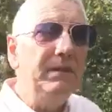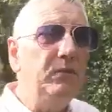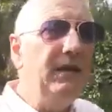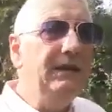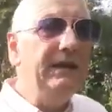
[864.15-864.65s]

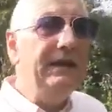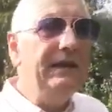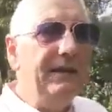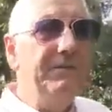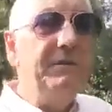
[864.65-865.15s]
But with
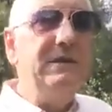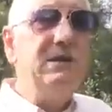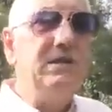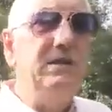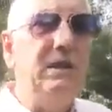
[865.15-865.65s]
the
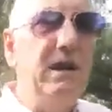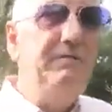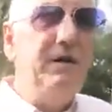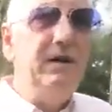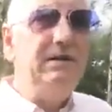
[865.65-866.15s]
position that
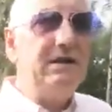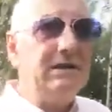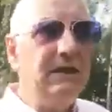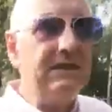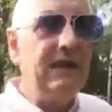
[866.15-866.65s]
I
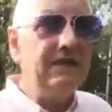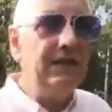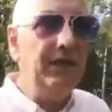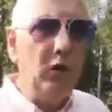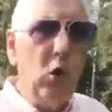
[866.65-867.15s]
purchased, it's
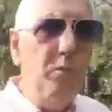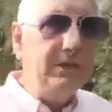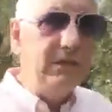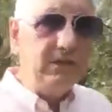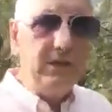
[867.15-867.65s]
actually an
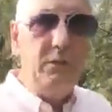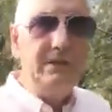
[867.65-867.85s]
old position.